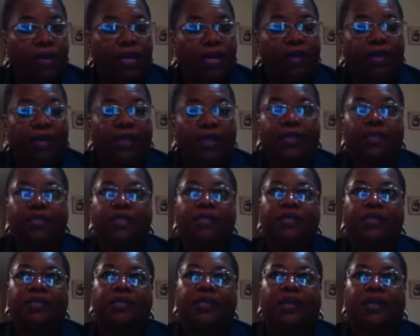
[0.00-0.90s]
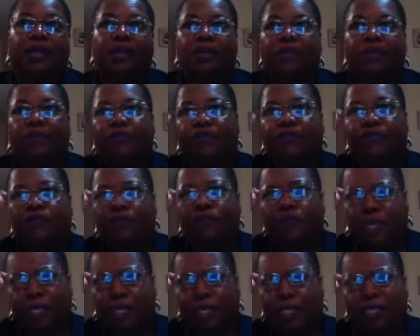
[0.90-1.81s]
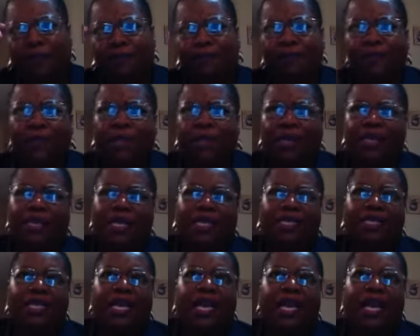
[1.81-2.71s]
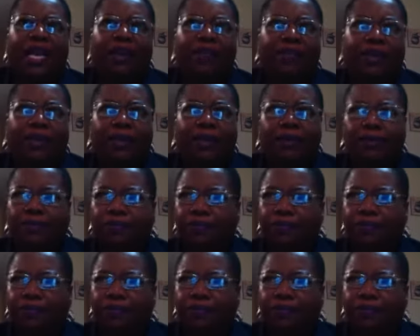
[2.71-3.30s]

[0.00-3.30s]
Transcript: Now, this is not a force that's heavy,